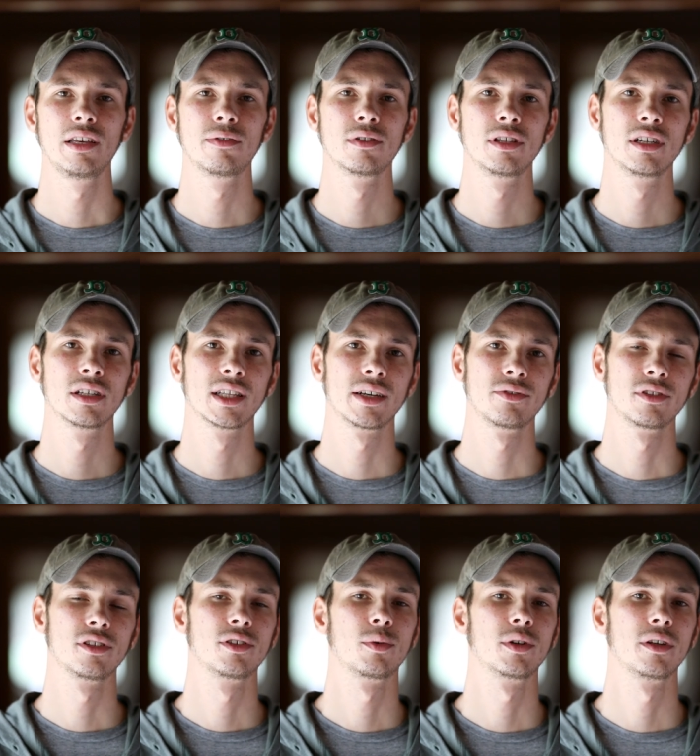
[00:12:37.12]
even the
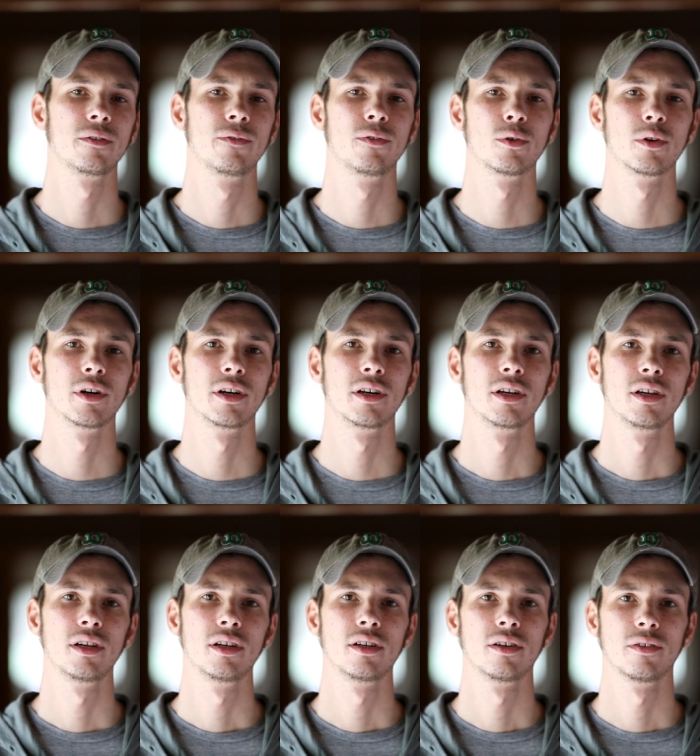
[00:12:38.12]
11 to 24
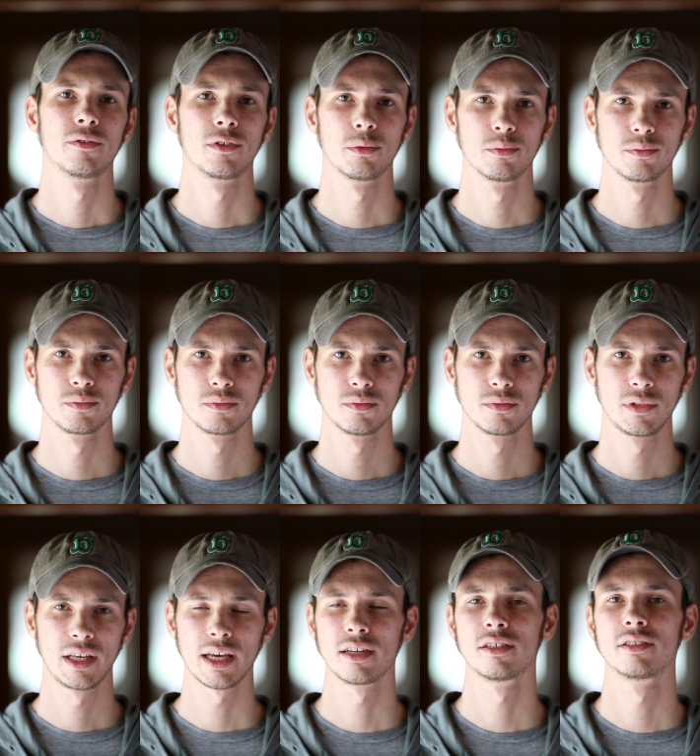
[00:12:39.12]
from
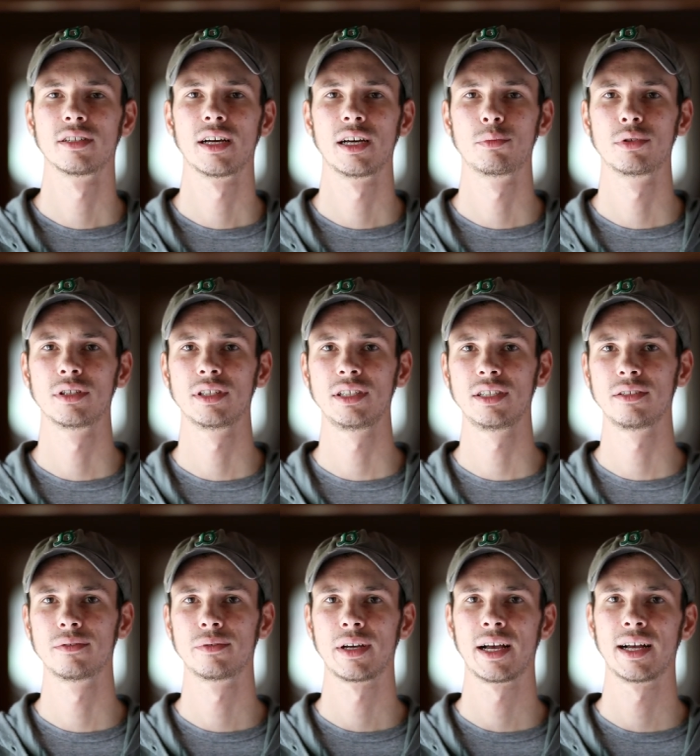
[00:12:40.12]
Canon, I
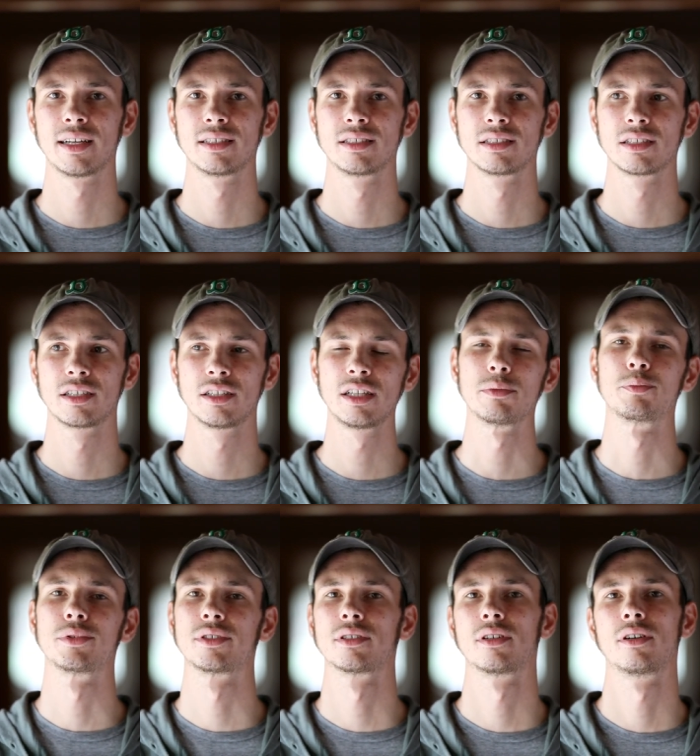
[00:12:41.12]
believe, has
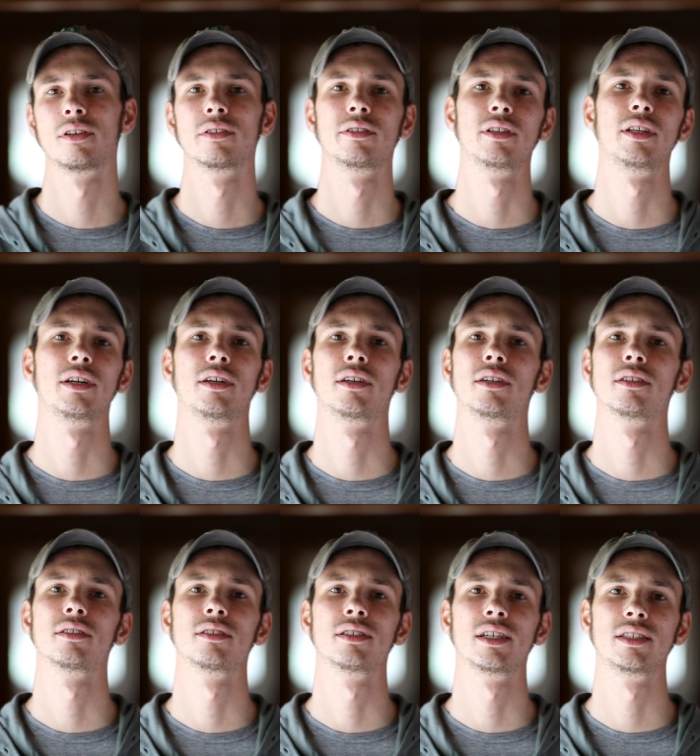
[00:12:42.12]
clips on their
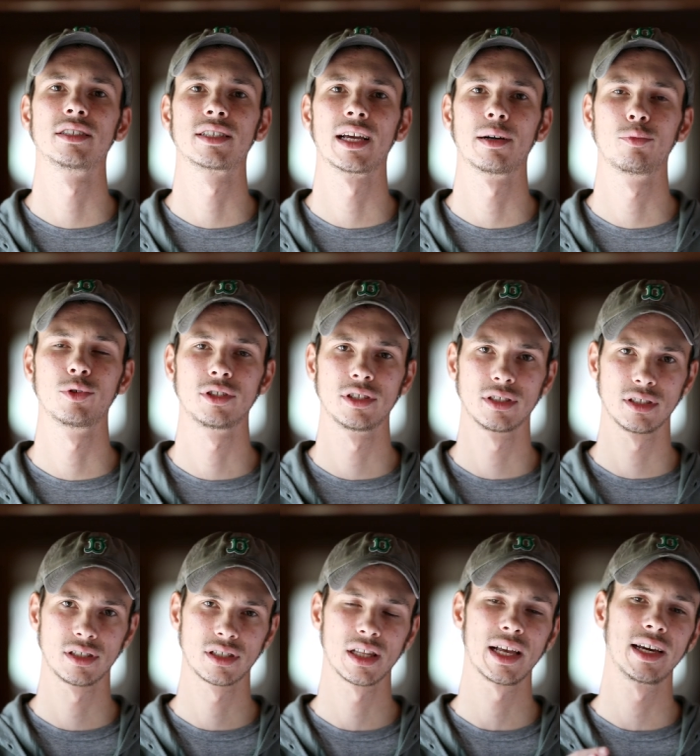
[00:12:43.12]
lens cap, which is
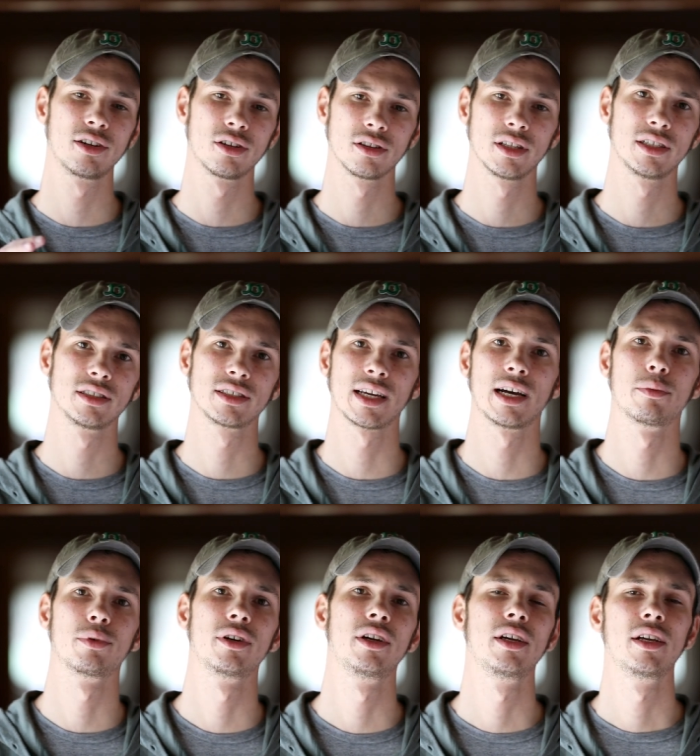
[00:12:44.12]
a slide-on lens
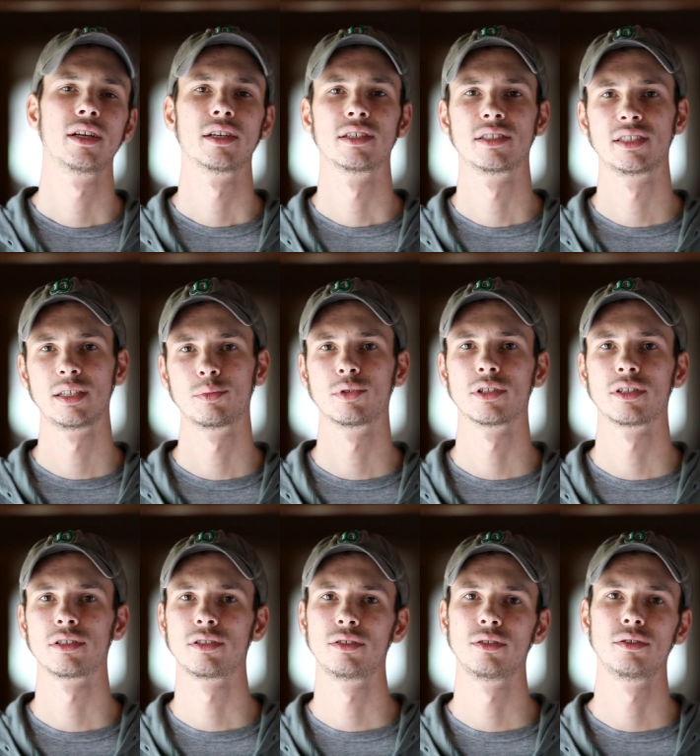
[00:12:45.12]
cap,
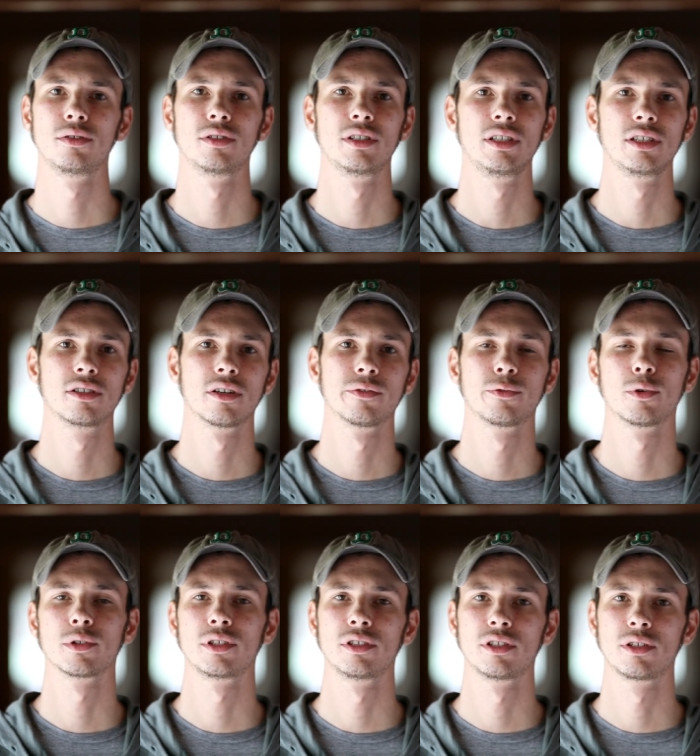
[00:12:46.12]
similar to the Nikon
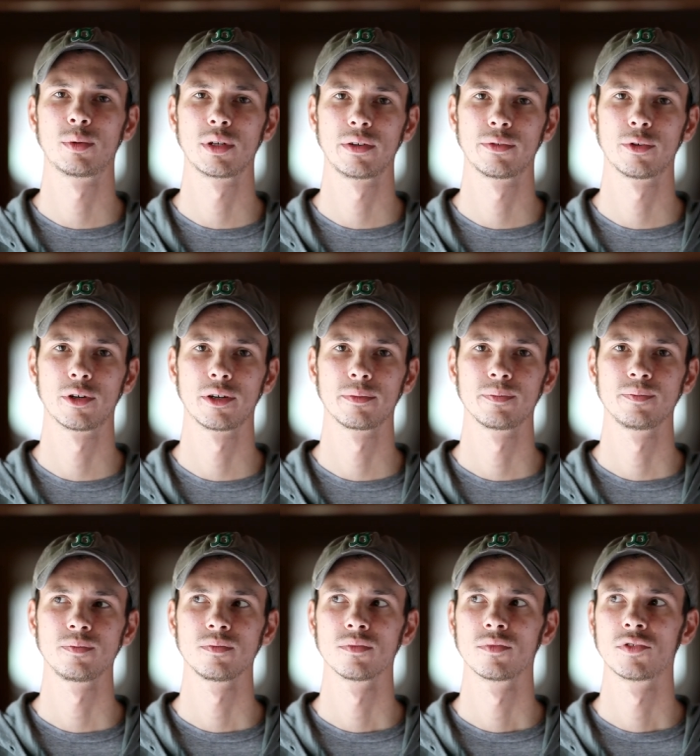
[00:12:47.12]
14 to 24.
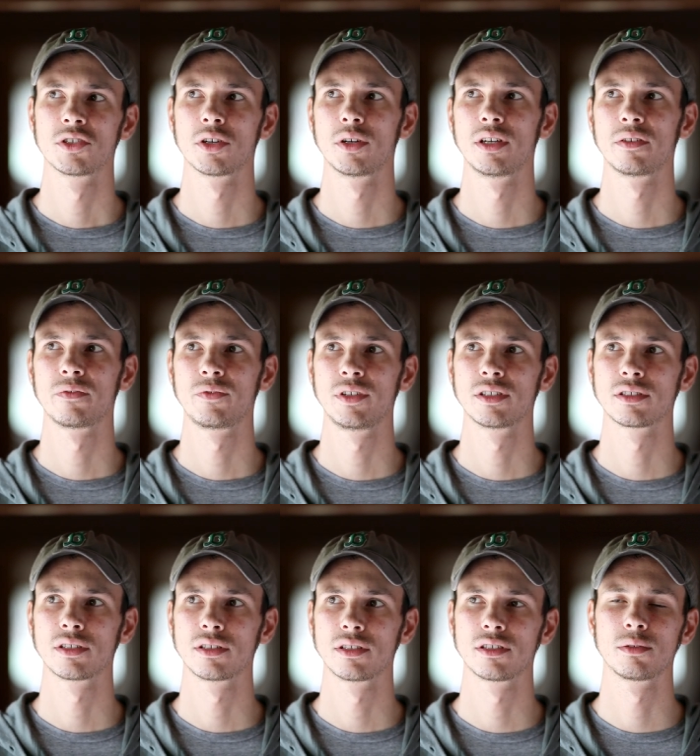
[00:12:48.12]
So it
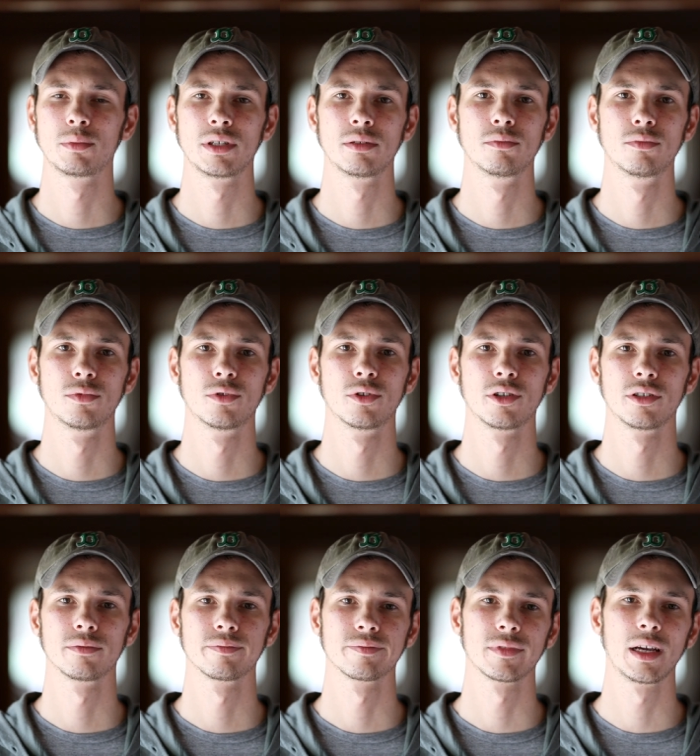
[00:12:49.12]
feels a little bit
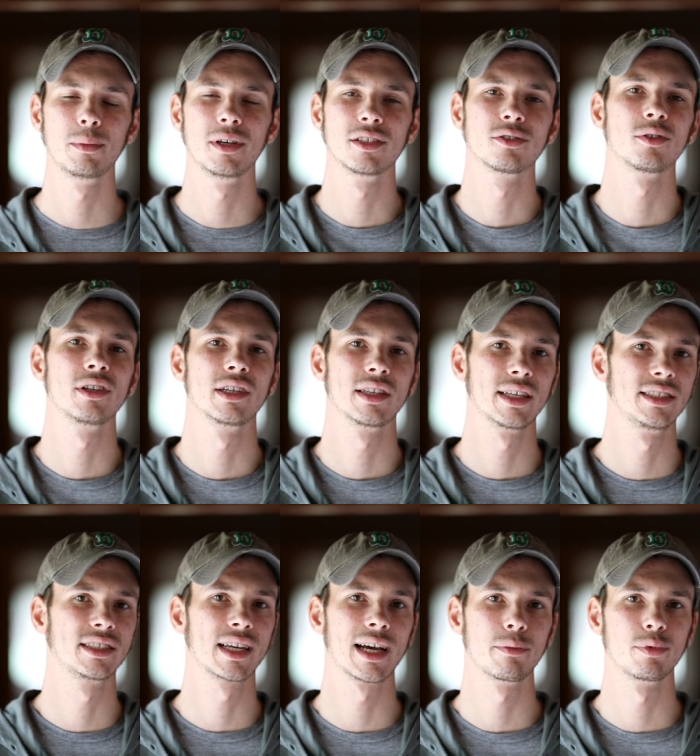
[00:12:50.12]
more, I mean, it's only a
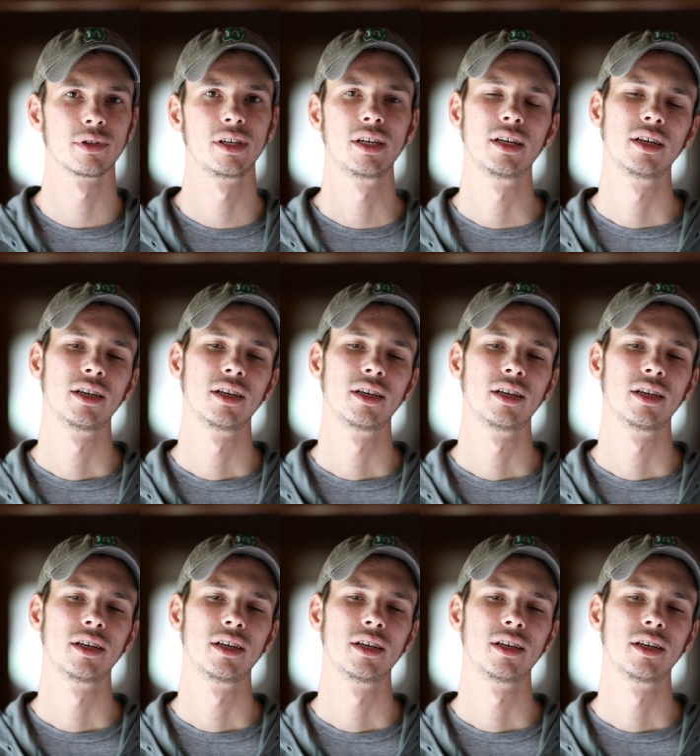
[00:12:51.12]
lens cap,